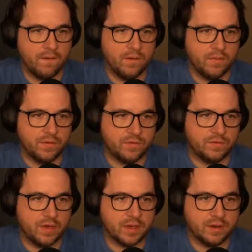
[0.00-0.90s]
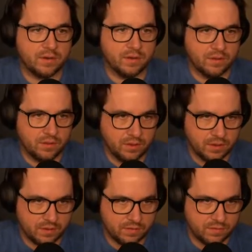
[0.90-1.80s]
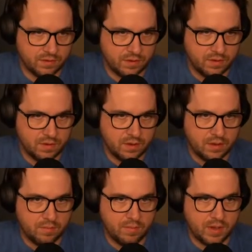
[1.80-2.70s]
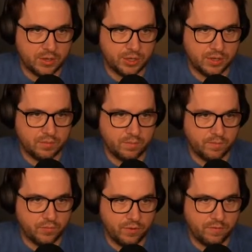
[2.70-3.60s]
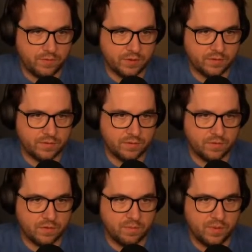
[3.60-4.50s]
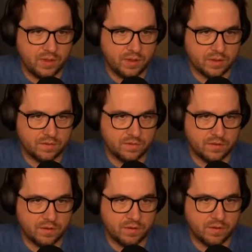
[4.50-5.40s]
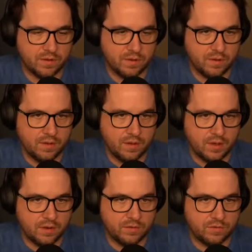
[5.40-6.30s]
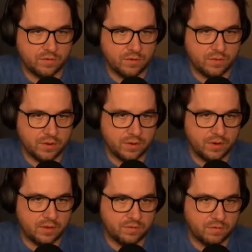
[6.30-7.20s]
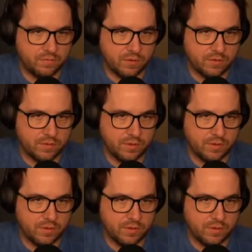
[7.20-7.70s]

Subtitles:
the second longest matching prefix should be considered, and so on and so forth.